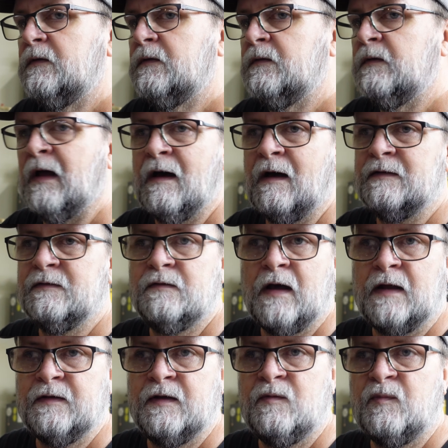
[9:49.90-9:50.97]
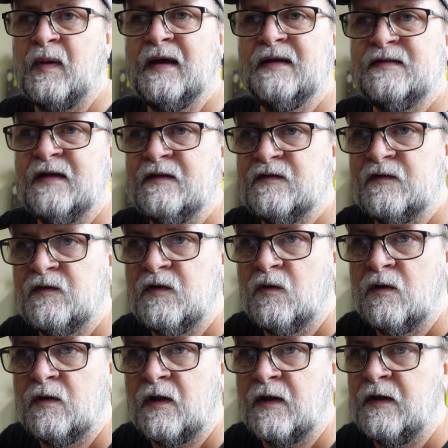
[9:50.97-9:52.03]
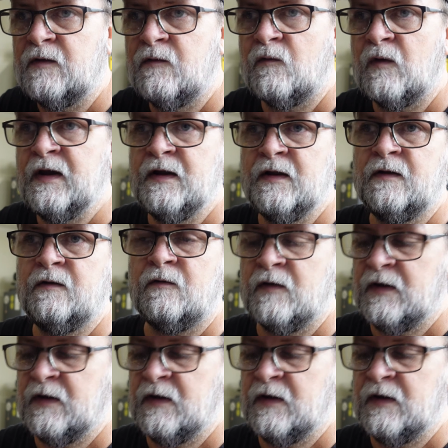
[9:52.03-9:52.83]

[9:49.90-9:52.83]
now I didn't pay attention to it, I didn't read it or